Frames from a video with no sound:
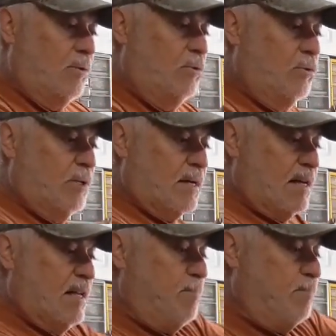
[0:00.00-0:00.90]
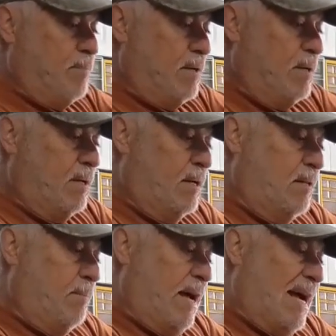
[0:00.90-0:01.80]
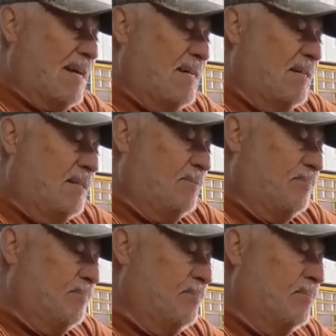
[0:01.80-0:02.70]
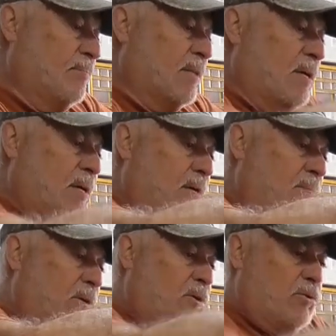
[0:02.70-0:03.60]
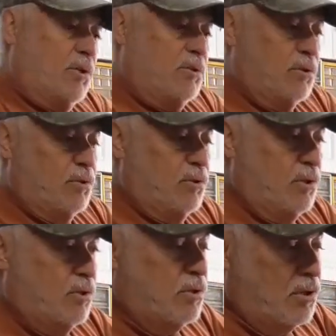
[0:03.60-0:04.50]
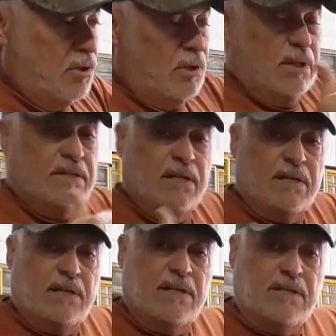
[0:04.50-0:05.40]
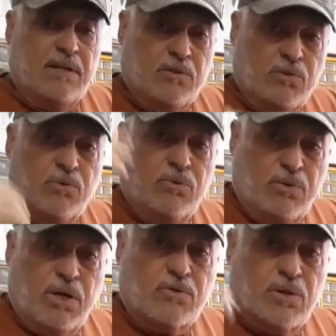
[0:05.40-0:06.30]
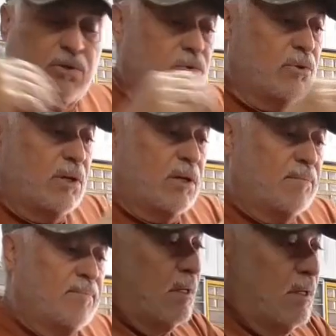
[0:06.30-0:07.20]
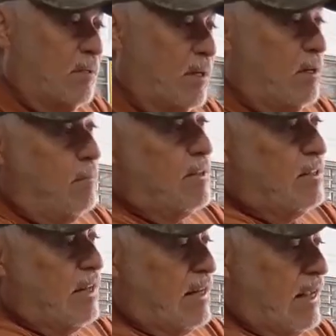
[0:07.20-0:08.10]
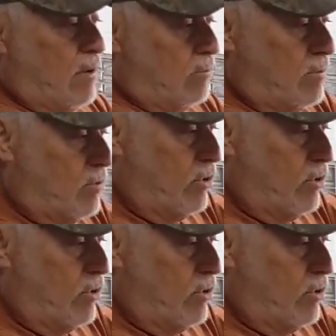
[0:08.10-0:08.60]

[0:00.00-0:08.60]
Do the clip on the back. Because this let's say you actually do they're gonna be sticking out. So